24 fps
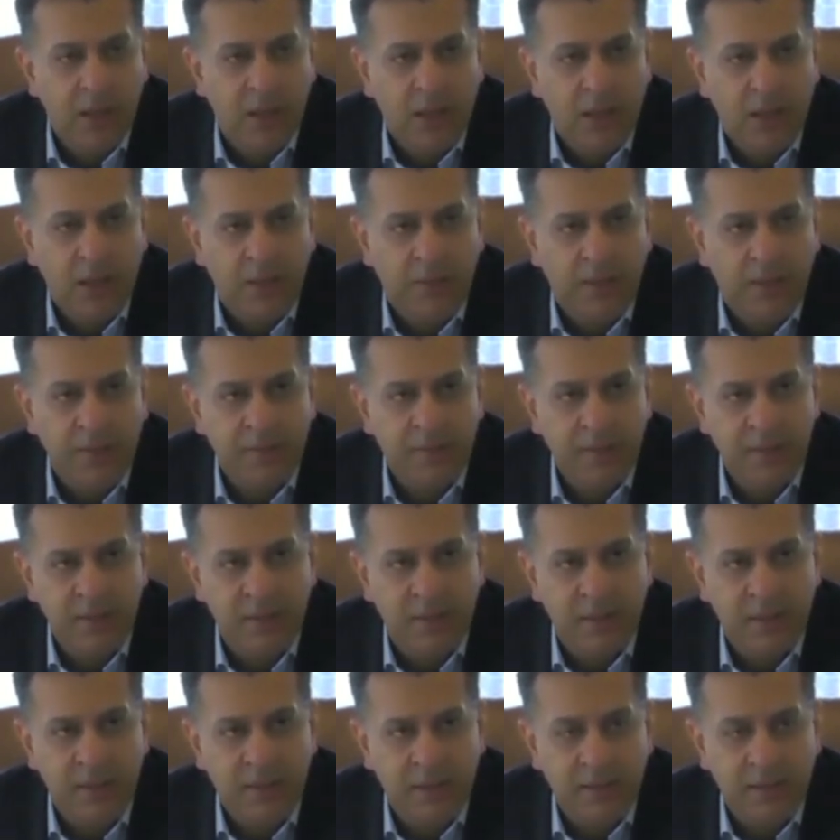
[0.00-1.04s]
Uh, I think
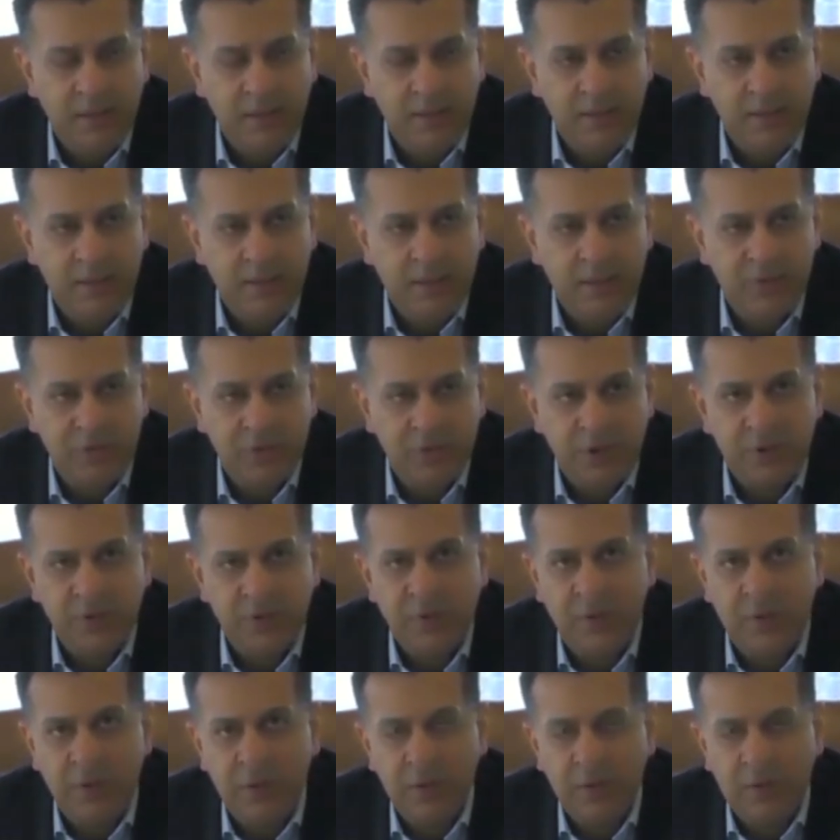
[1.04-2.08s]
the the
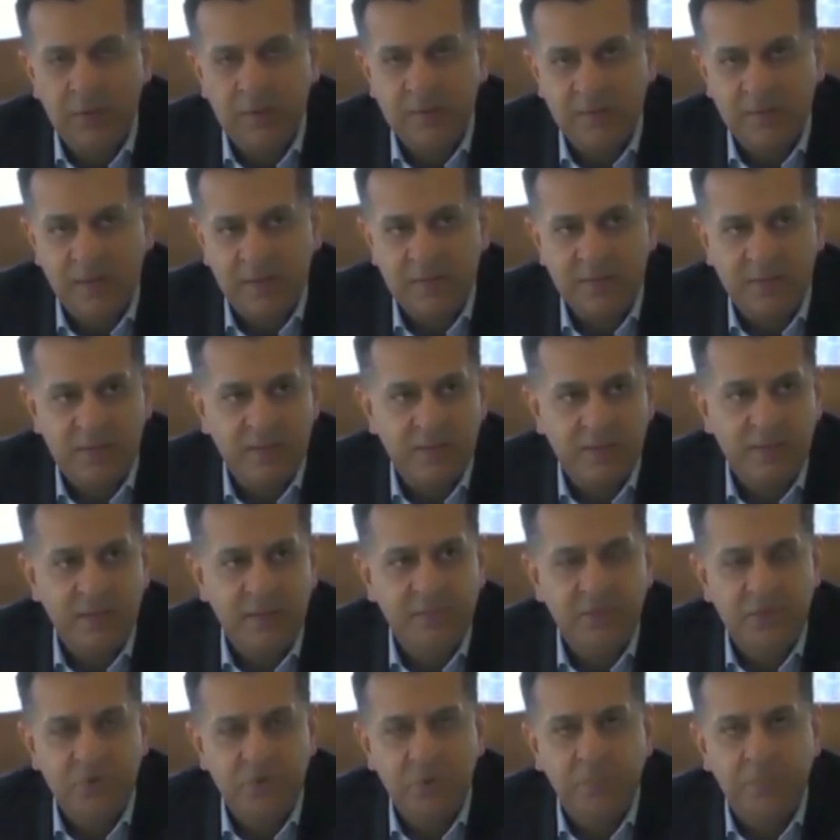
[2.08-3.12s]
general consensus
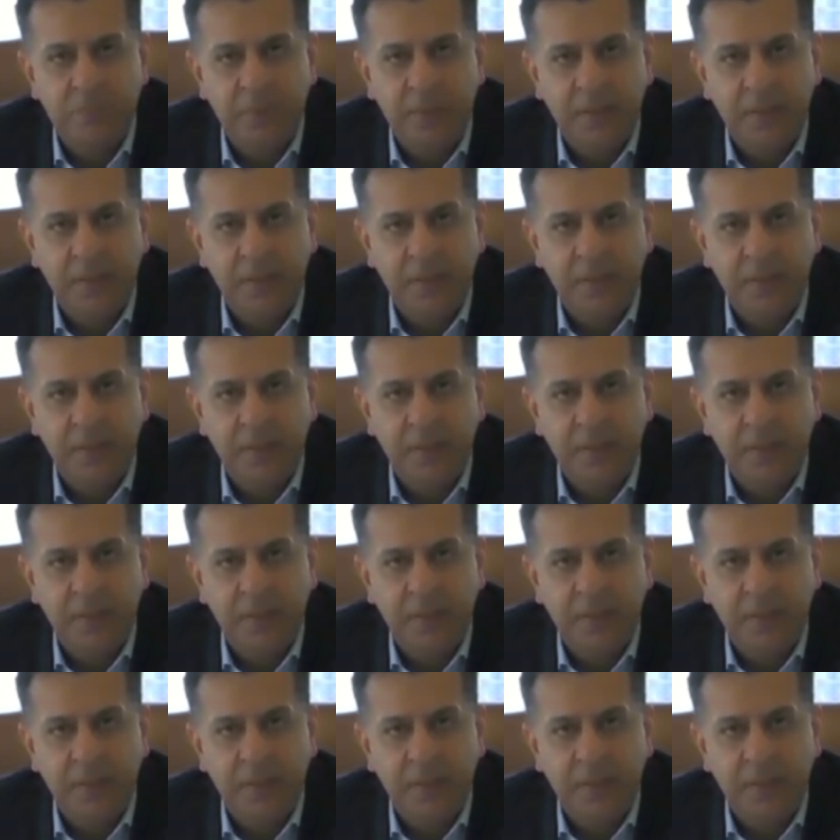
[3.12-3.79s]
seems to be